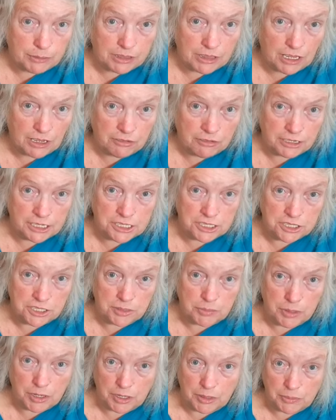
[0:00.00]
with our fridge at
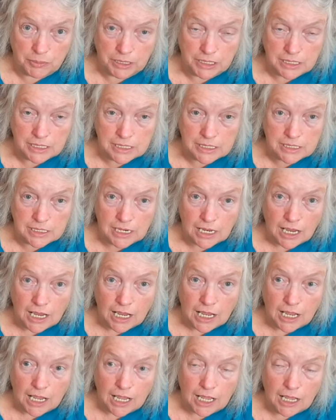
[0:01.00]
the moment.
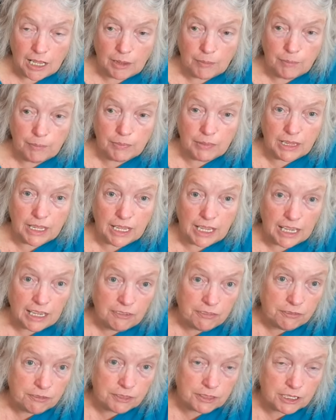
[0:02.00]
Um,
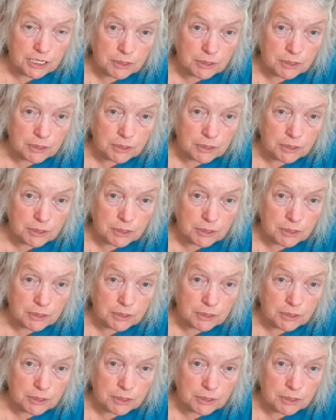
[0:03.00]
if the